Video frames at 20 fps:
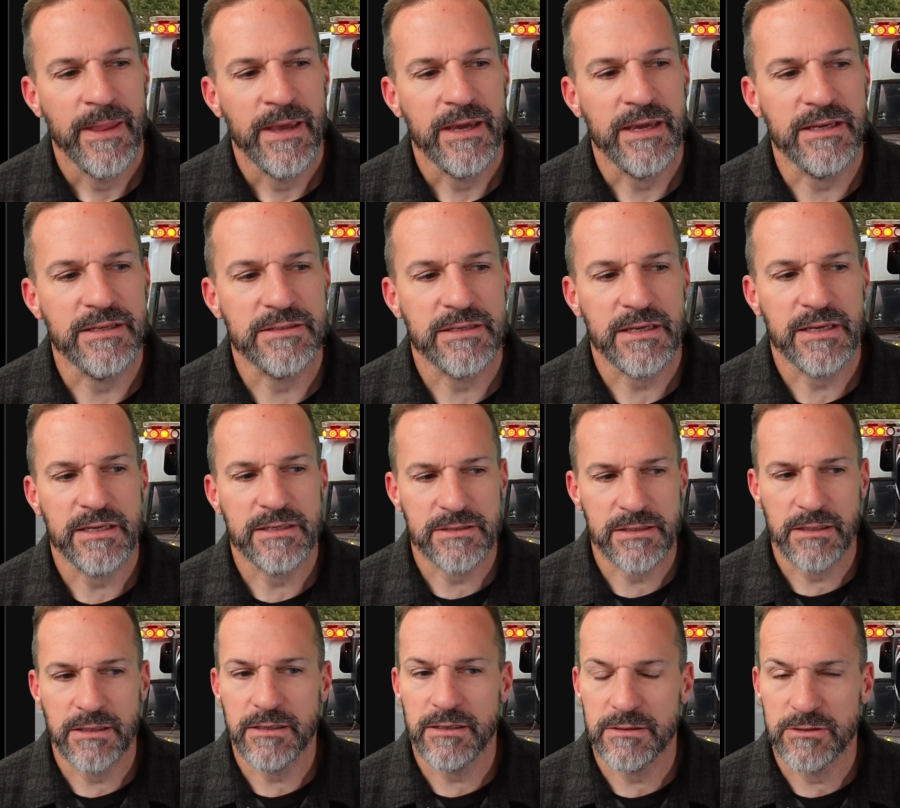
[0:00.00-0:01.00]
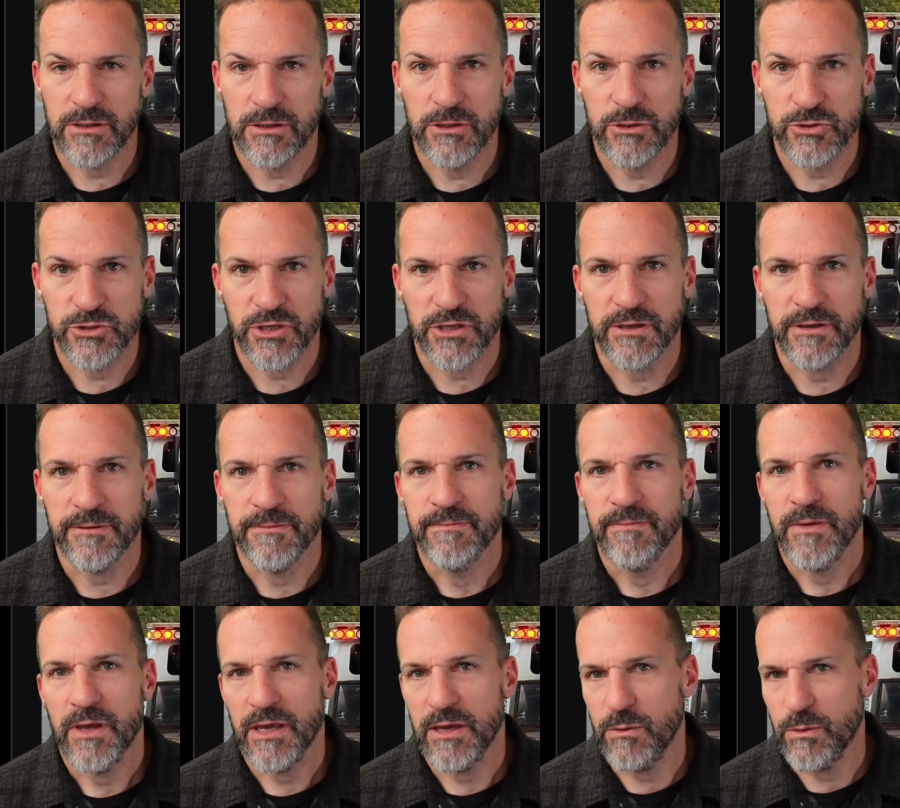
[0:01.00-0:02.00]
He's a little delusional.
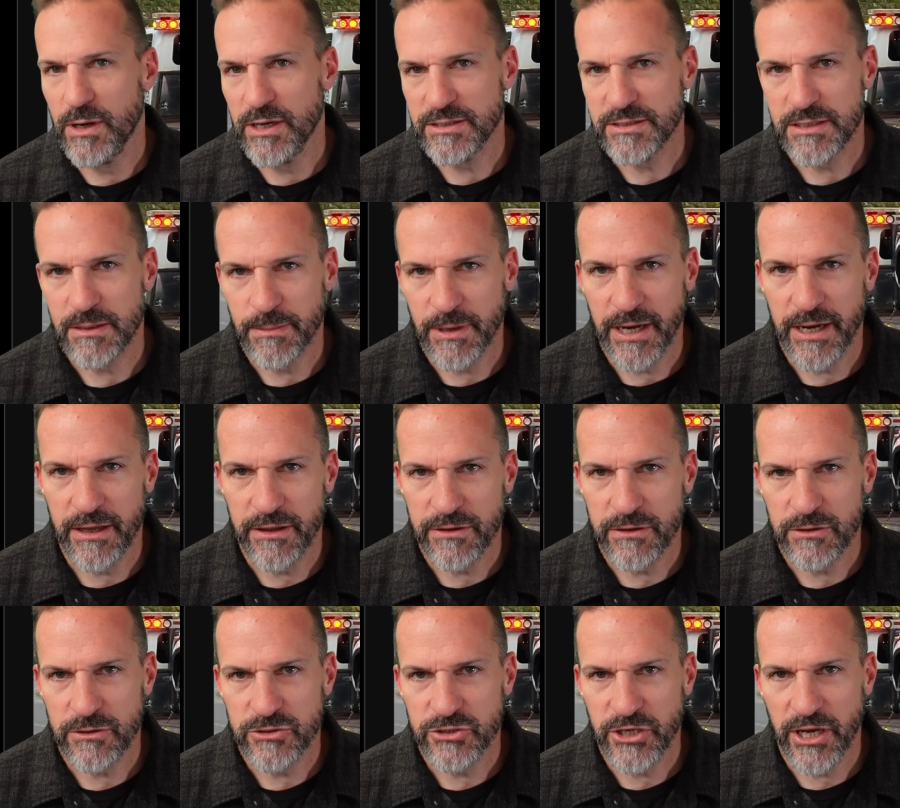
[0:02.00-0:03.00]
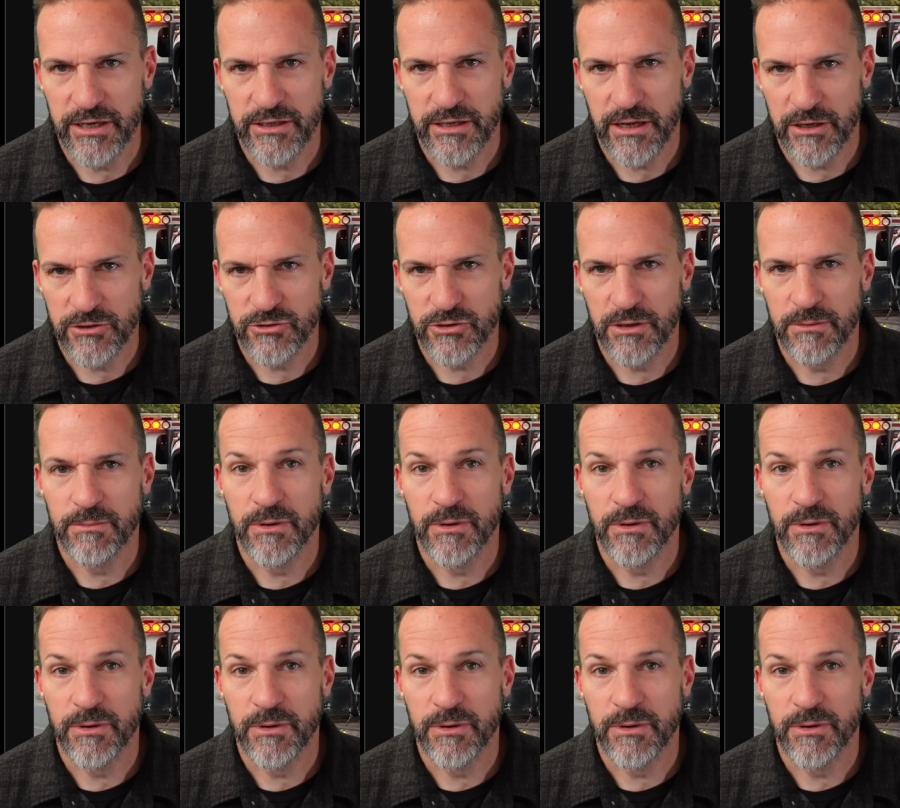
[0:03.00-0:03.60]
He wants to buy a third-gen Tundra,